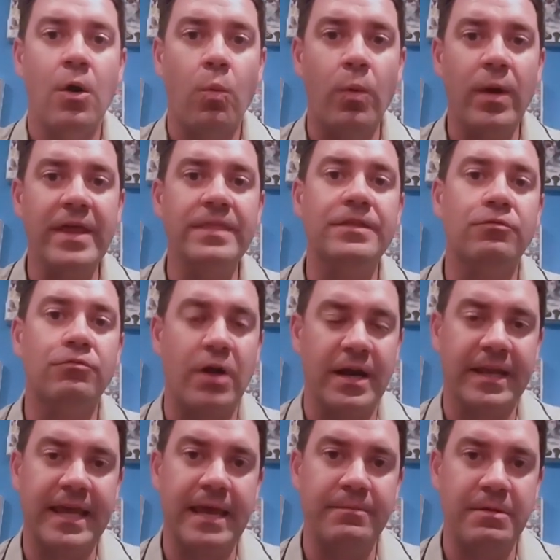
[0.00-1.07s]
with the
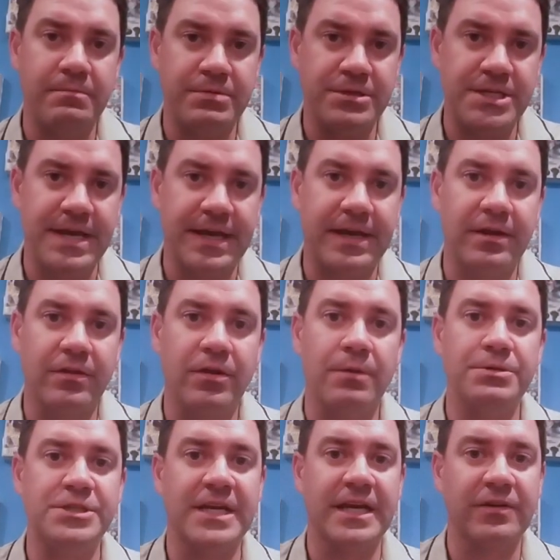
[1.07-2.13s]
run game in particular particular,
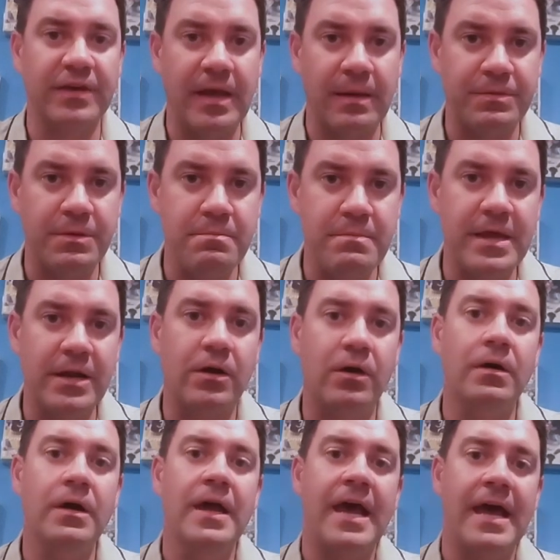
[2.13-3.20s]
particularly up the
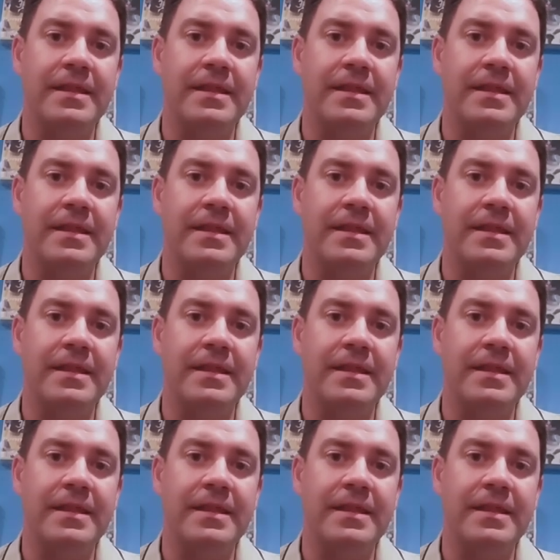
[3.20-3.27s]
middle,